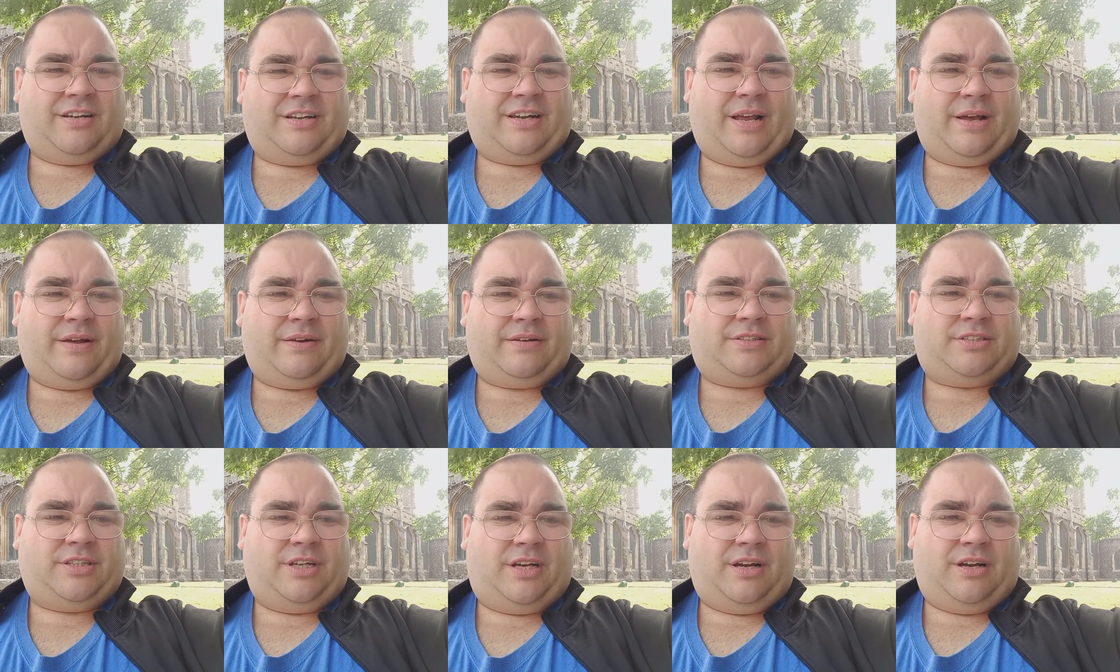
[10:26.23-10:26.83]

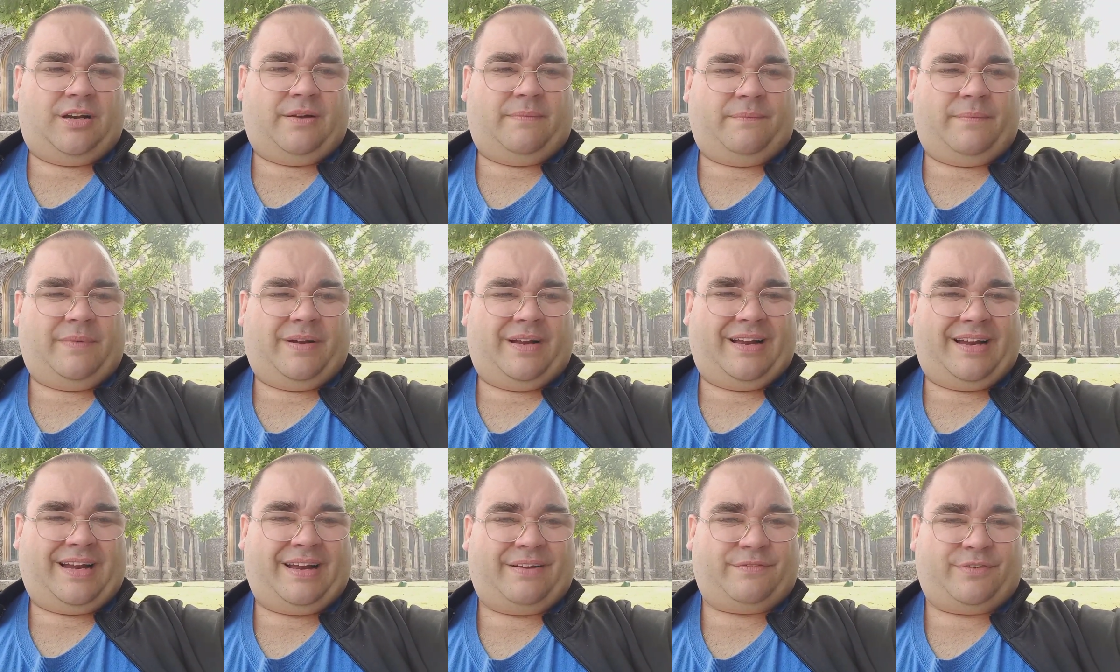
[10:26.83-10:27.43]
that
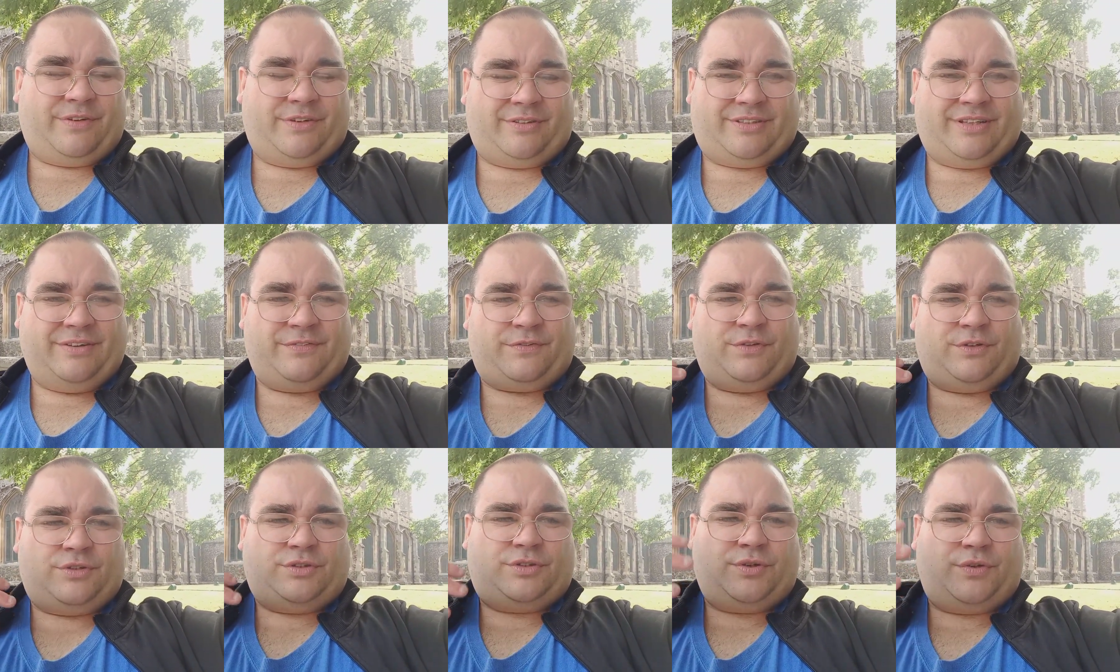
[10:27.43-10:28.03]
have
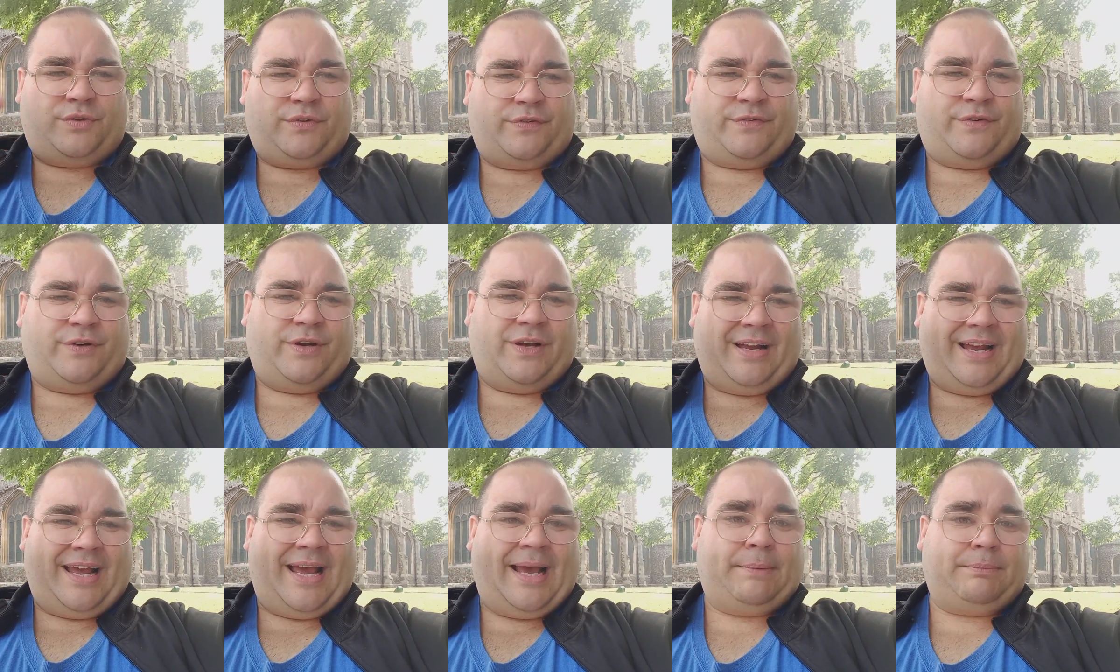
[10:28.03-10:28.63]
different sort of
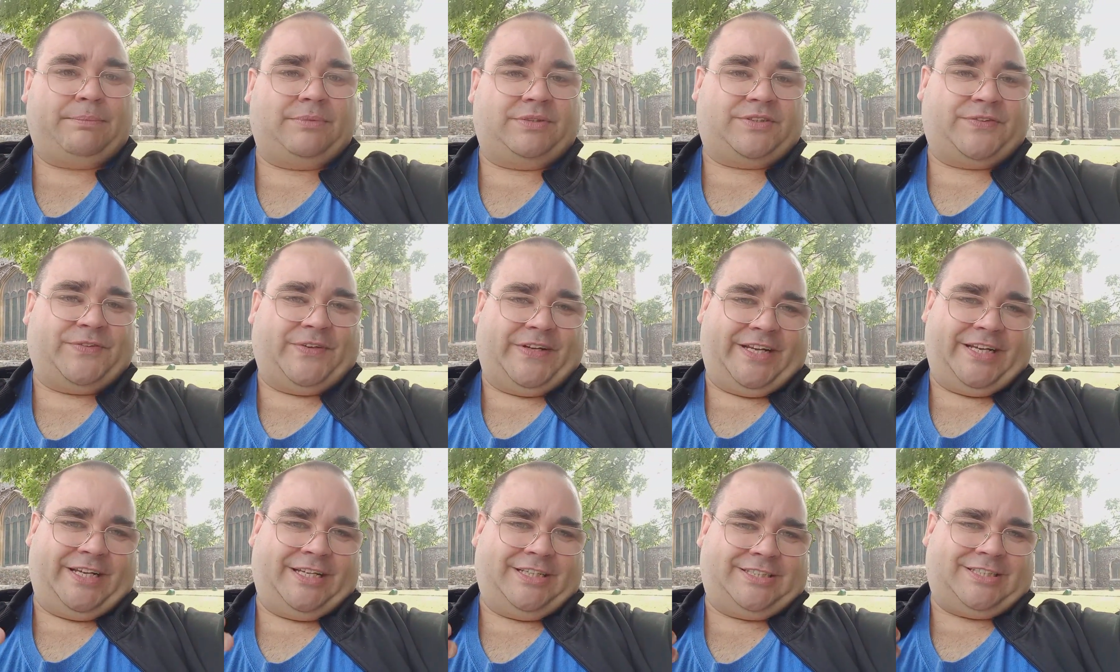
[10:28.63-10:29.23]

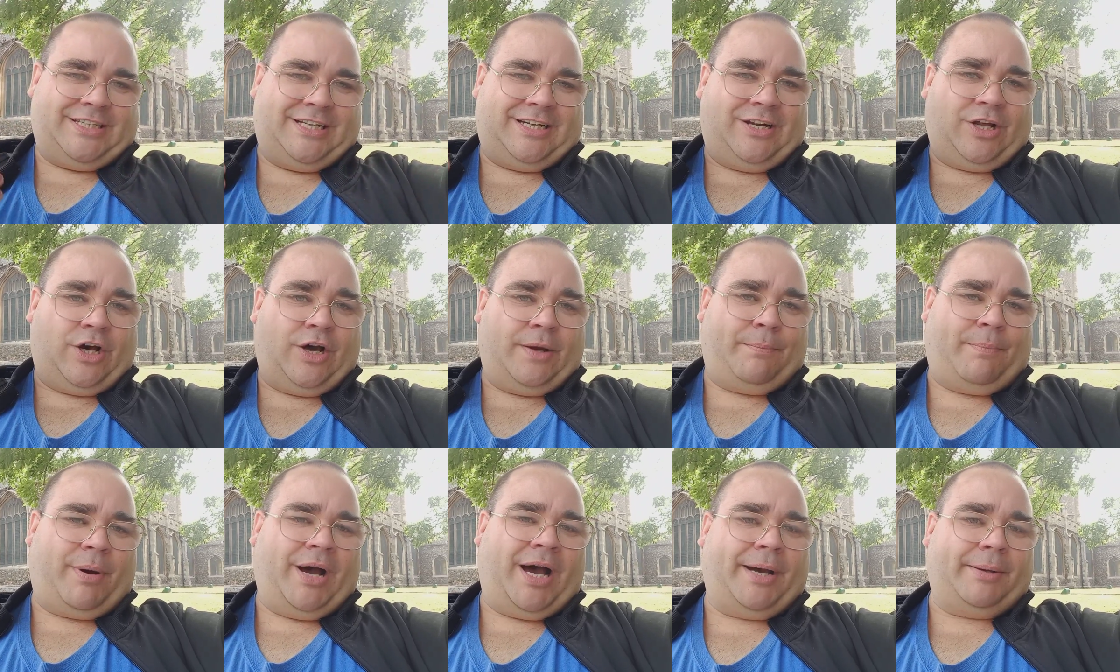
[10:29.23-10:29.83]
atmospheres,
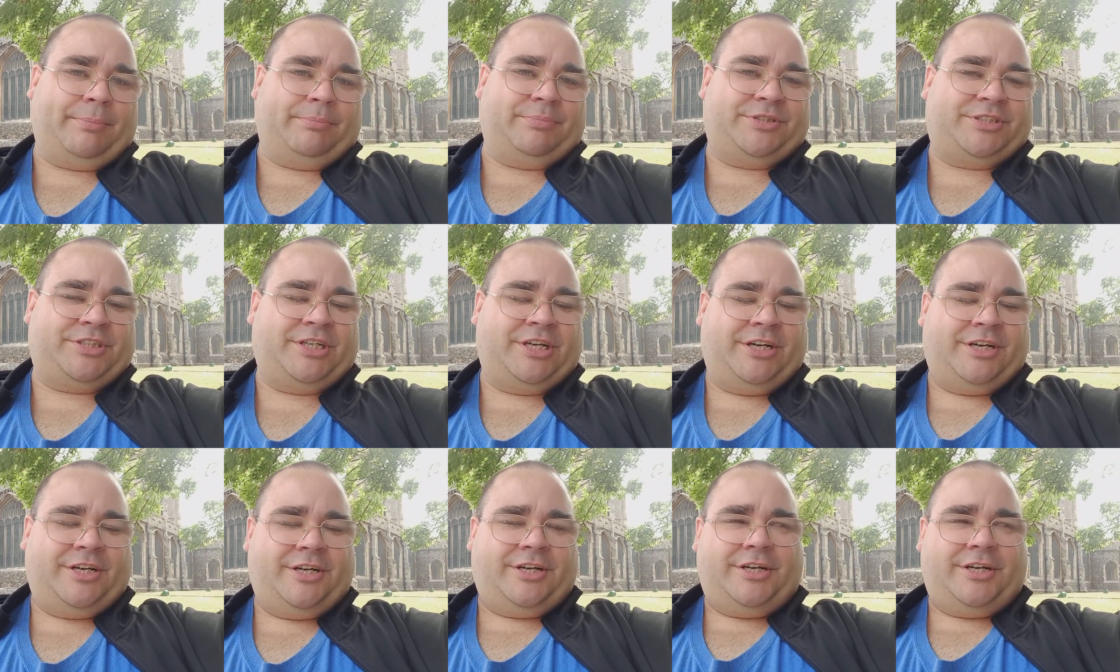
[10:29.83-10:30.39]
like pubs,